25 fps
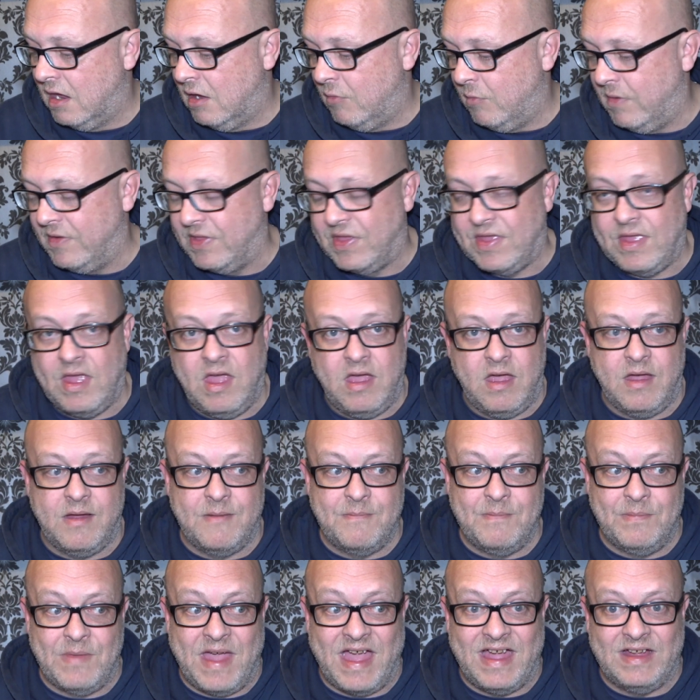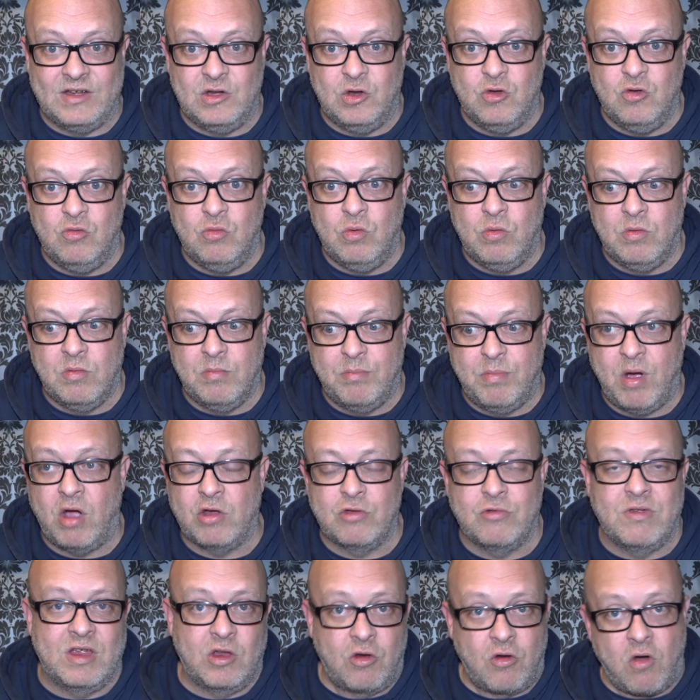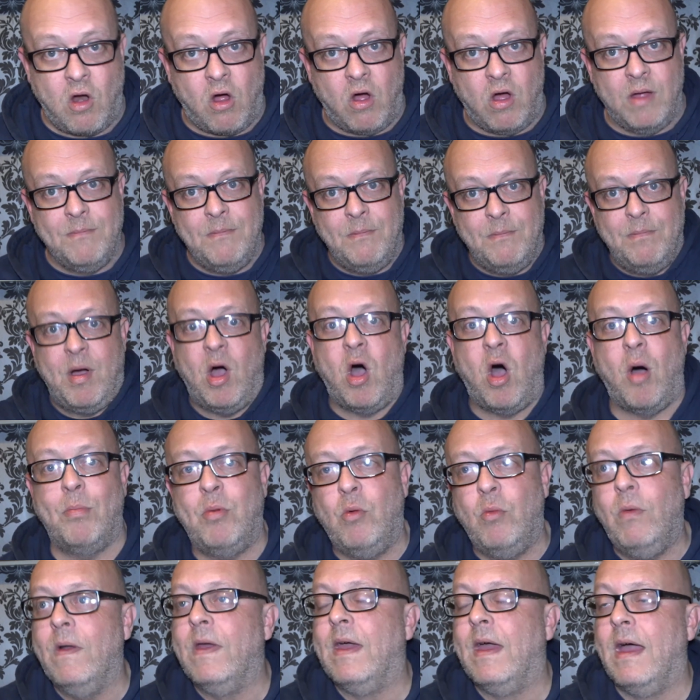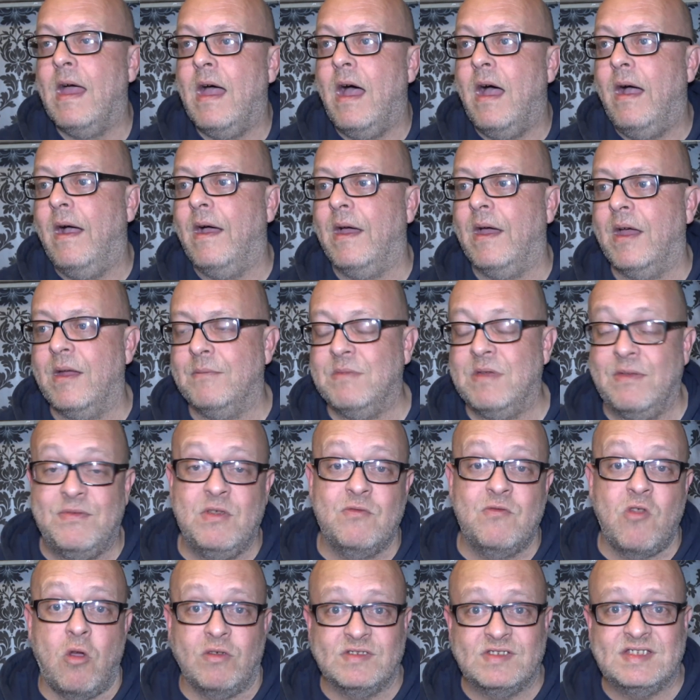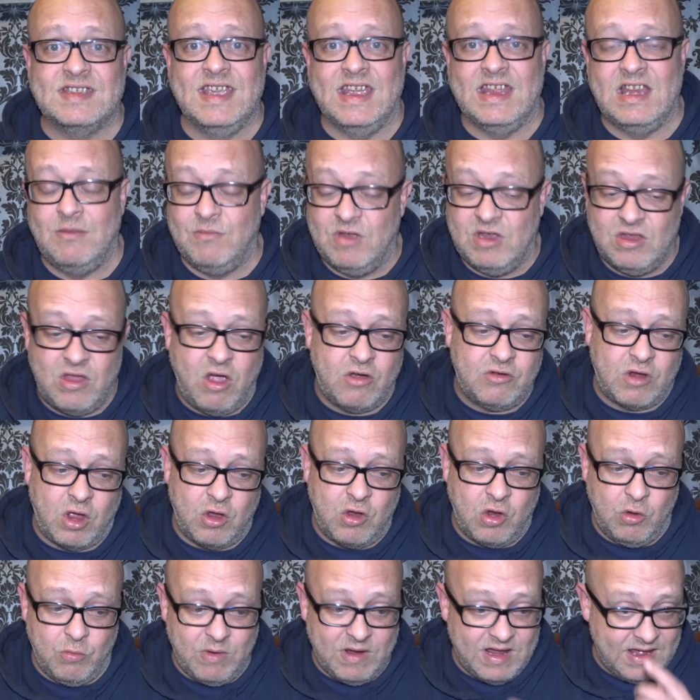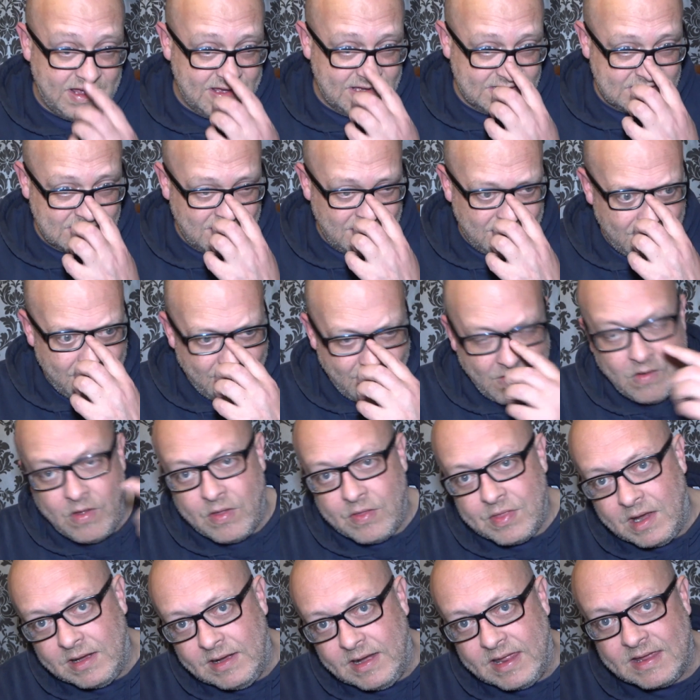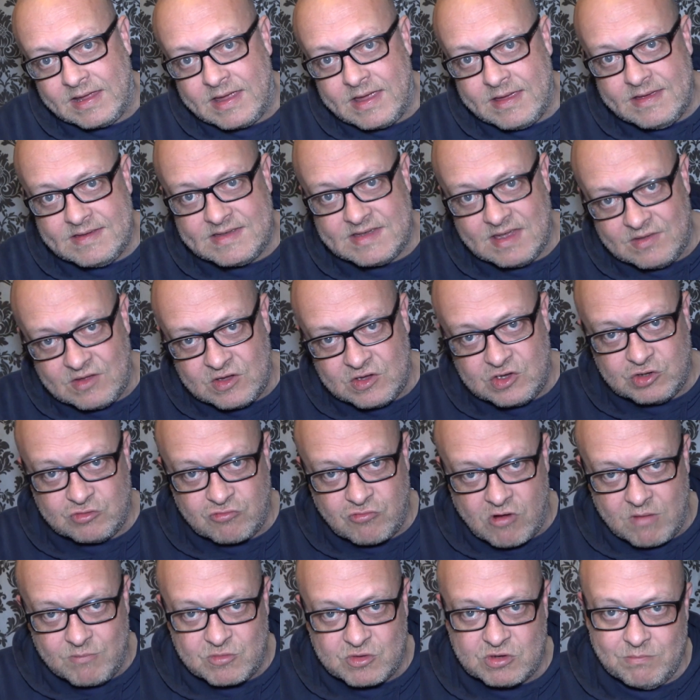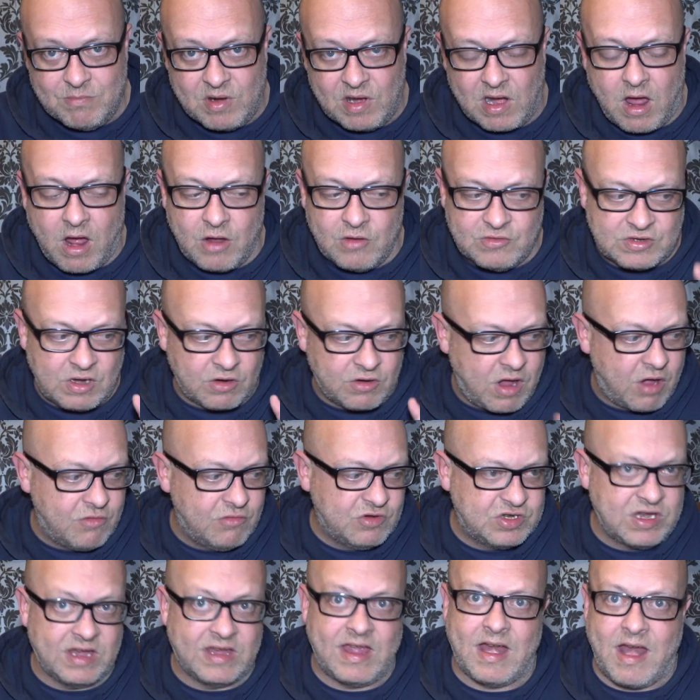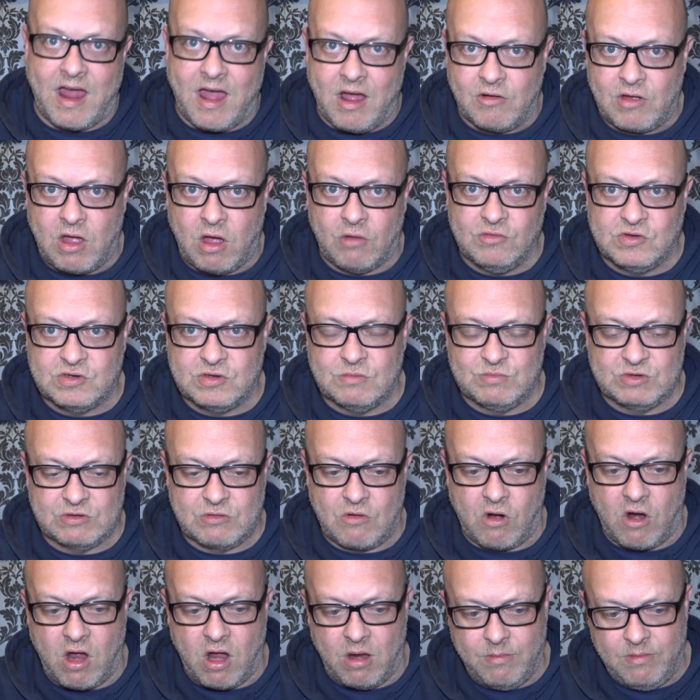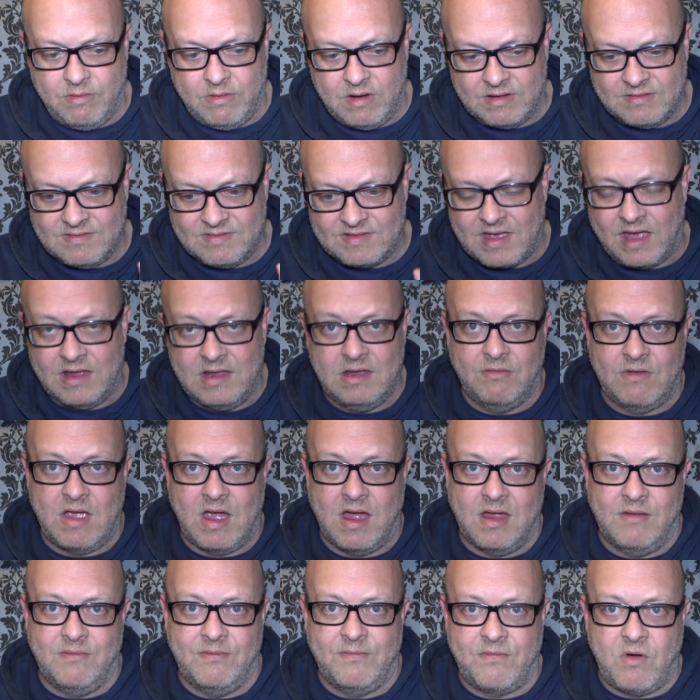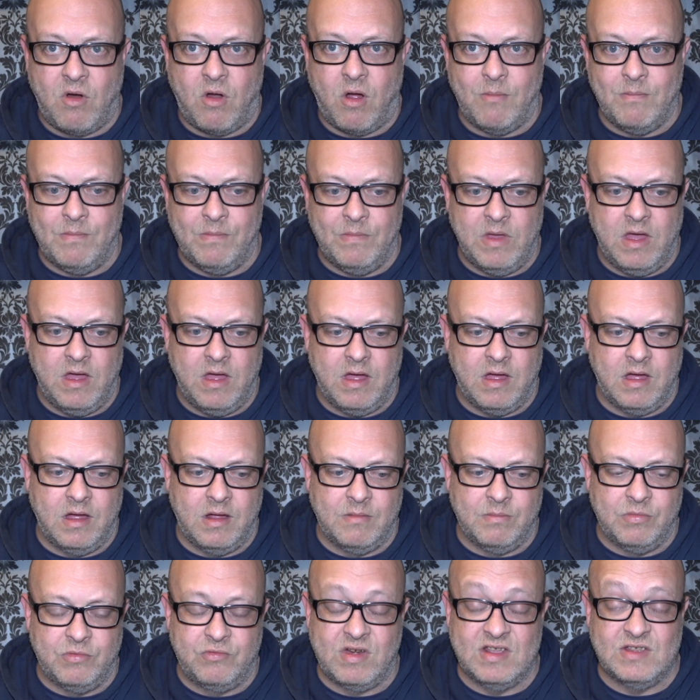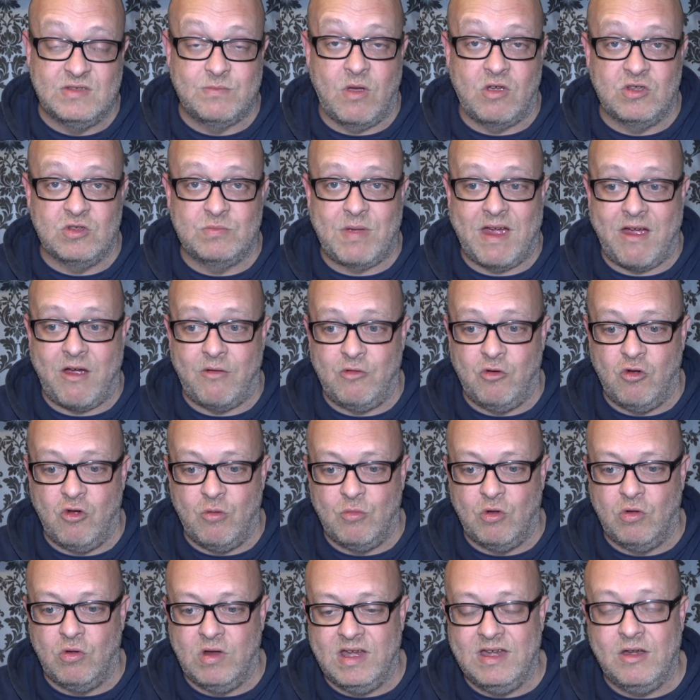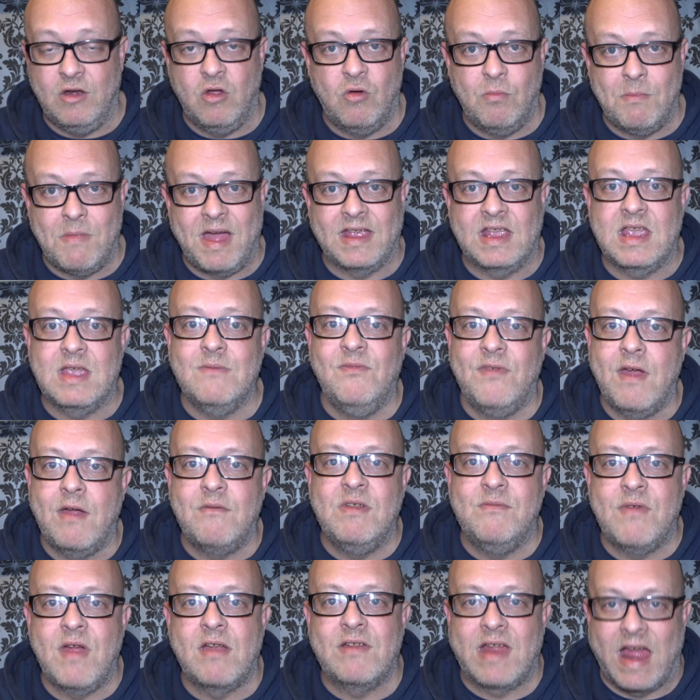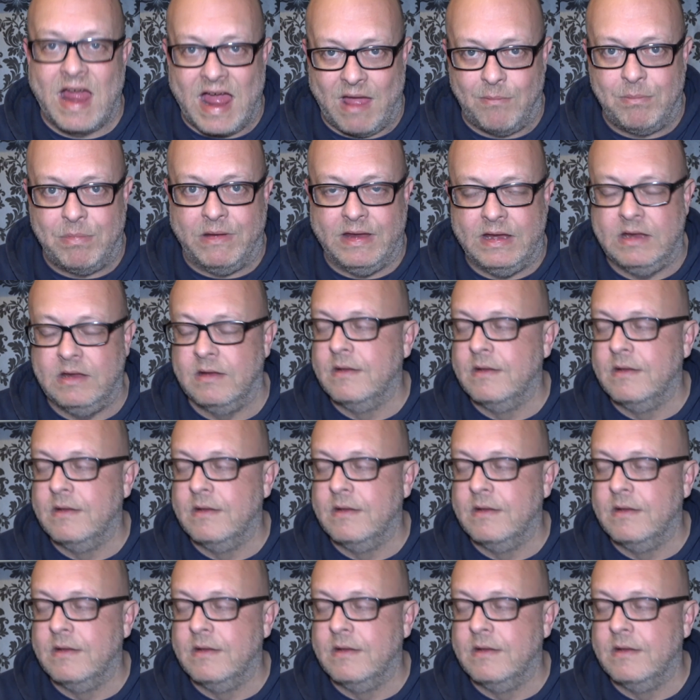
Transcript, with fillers: with um, our new partner in crime, Parrple. Um, if you've not seen him, you don't know who he is, the link is in the description below, so go and check it out, go and subscribe and say you came from um, Three Spires Paranormal, and it'll make him very very happy.